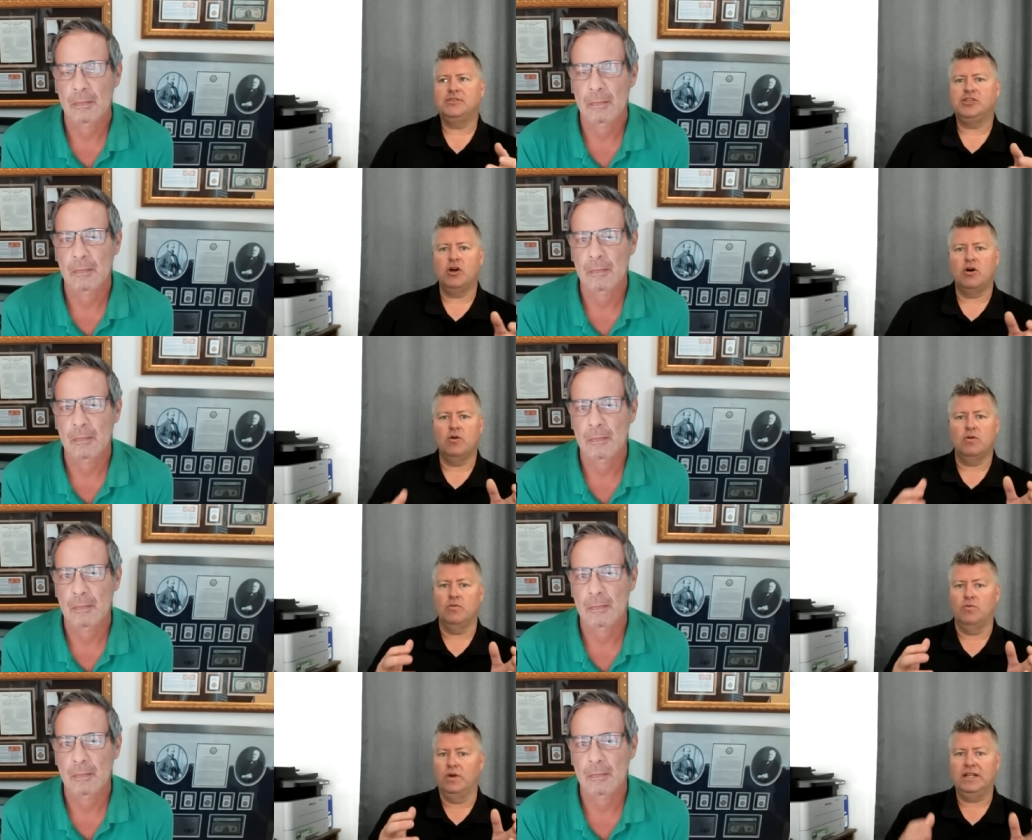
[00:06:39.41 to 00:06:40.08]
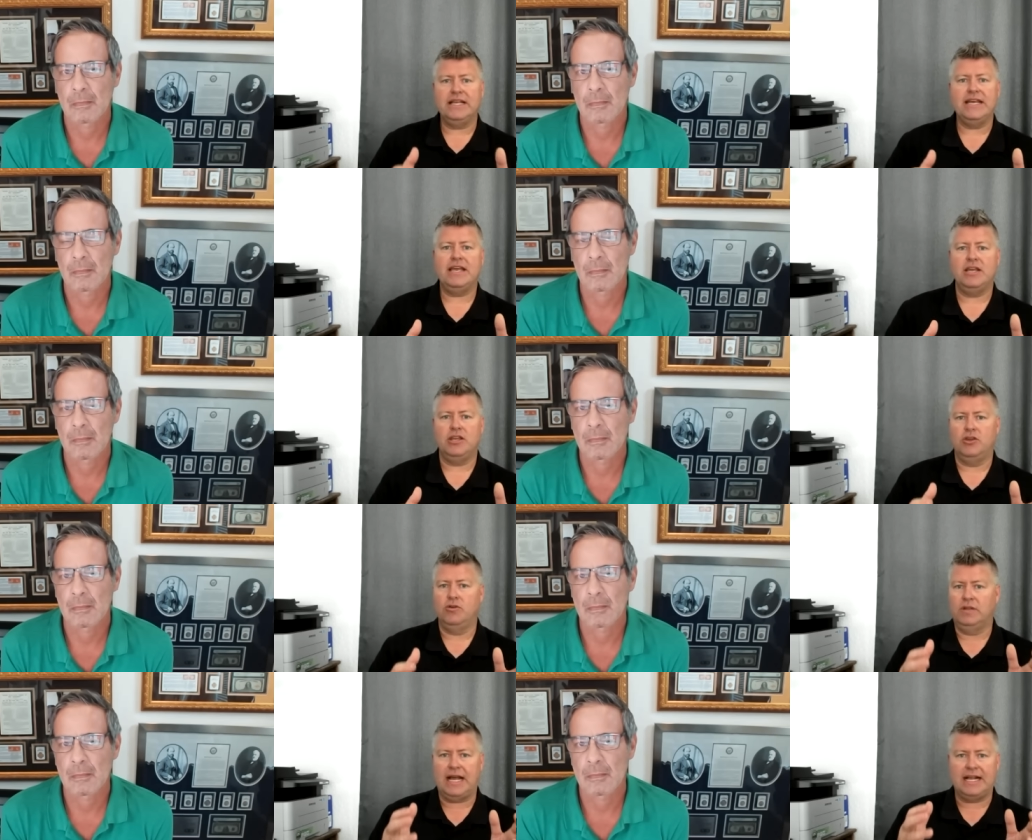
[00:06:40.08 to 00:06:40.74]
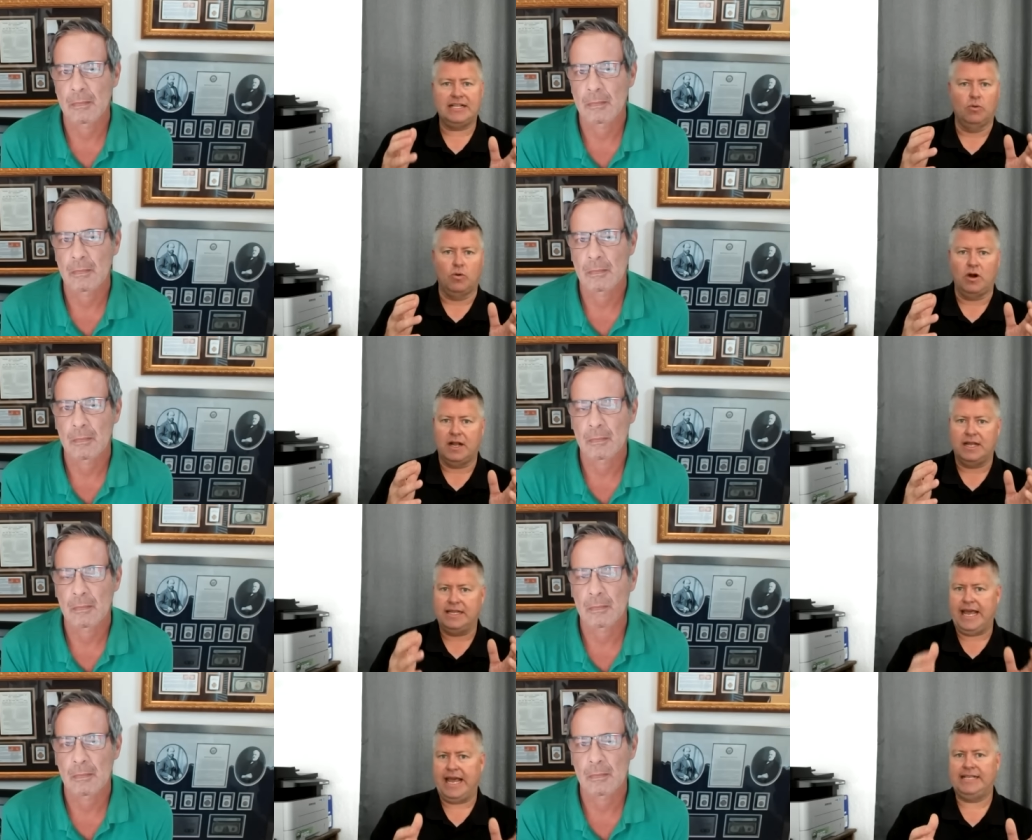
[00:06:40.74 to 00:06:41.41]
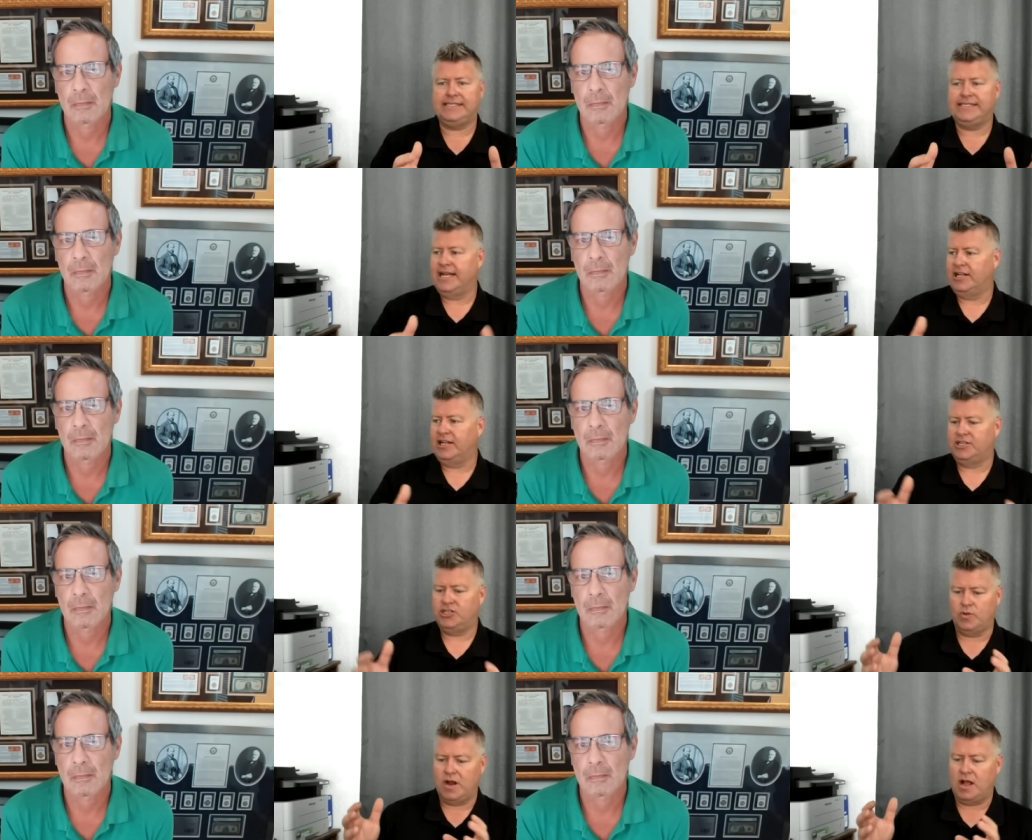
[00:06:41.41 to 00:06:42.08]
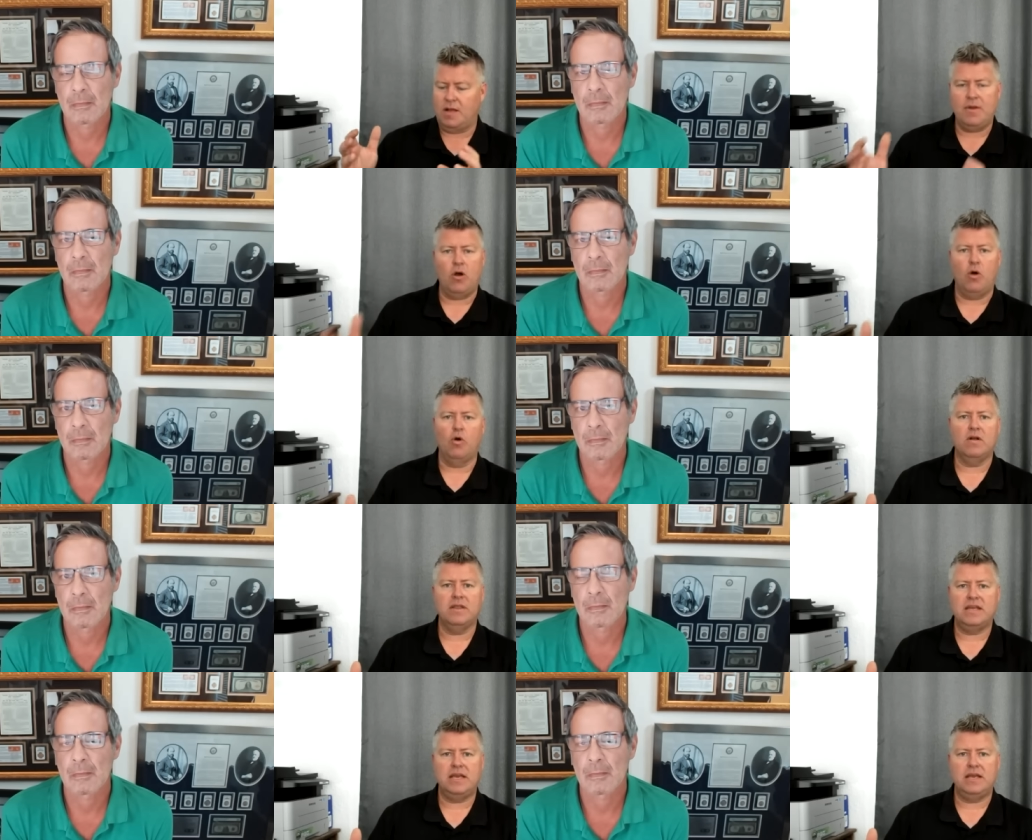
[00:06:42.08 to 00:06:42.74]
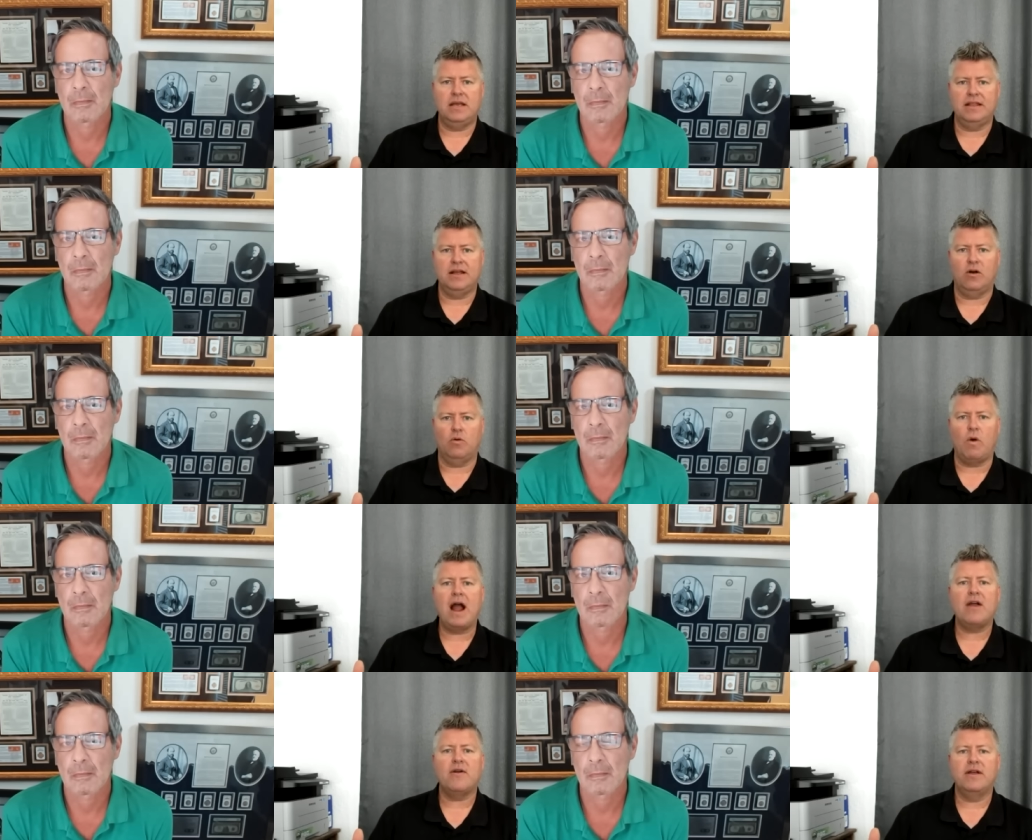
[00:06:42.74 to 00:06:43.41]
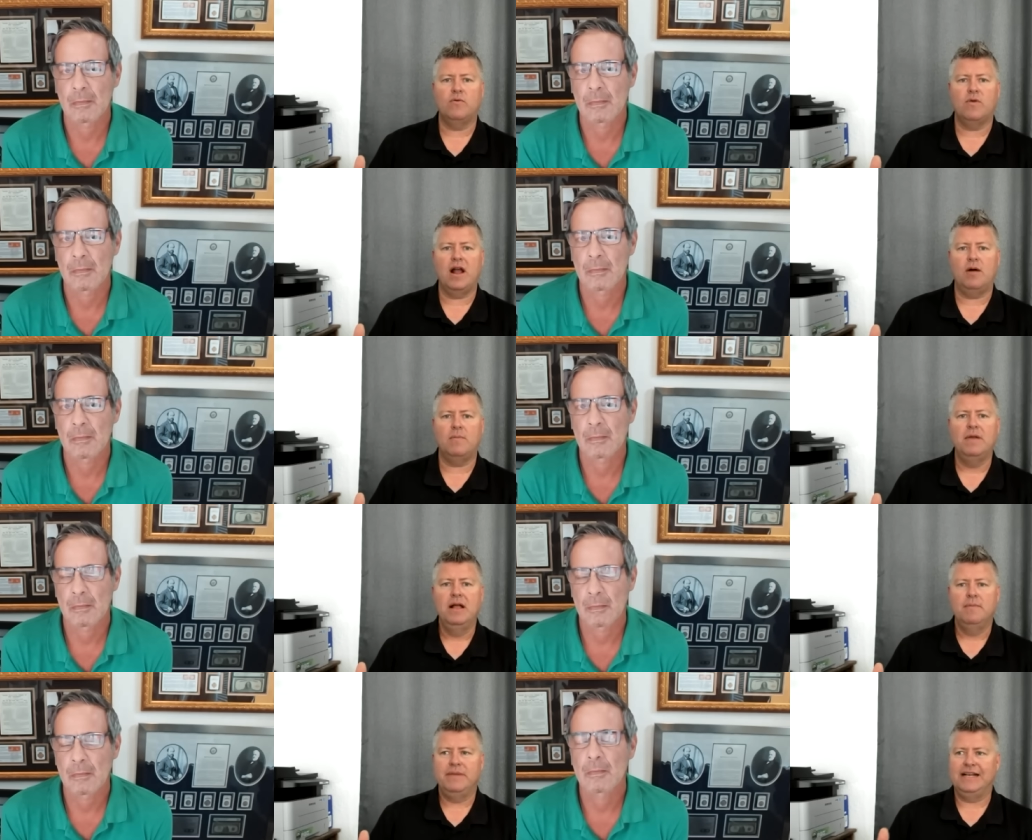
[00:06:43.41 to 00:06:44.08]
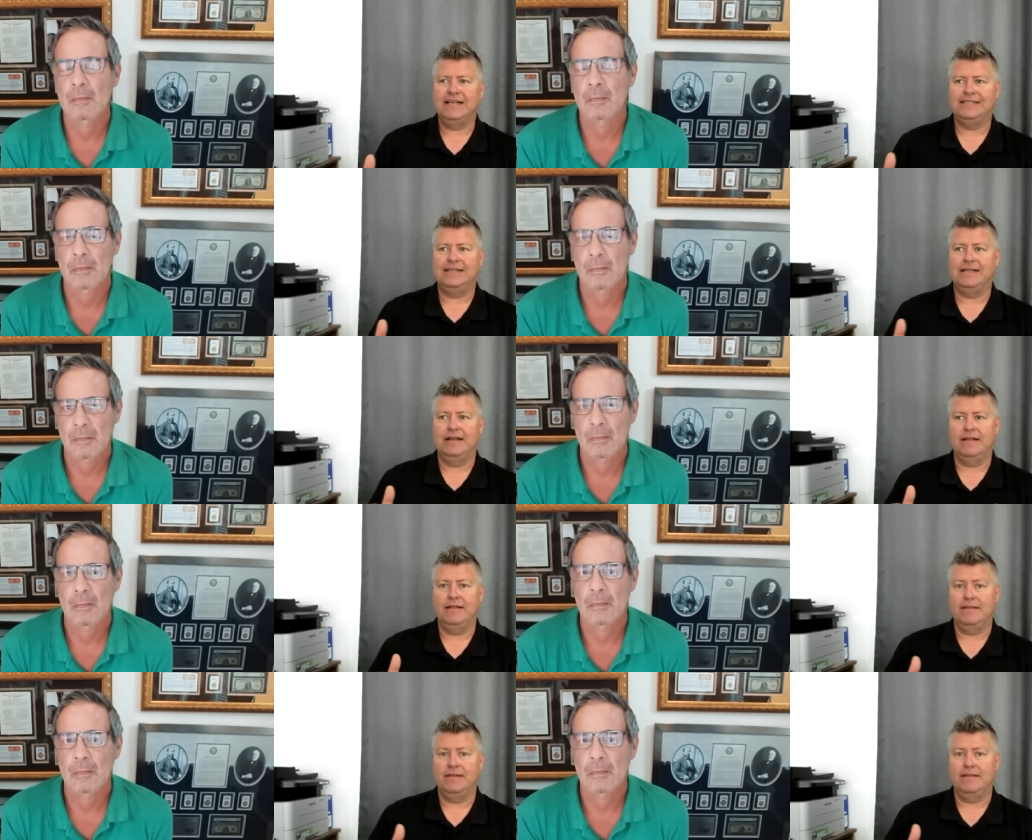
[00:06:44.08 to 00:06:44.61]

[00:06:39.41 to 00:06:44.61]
Speaker 1: So really, you like to work in the ACH realm or the wiring realm, because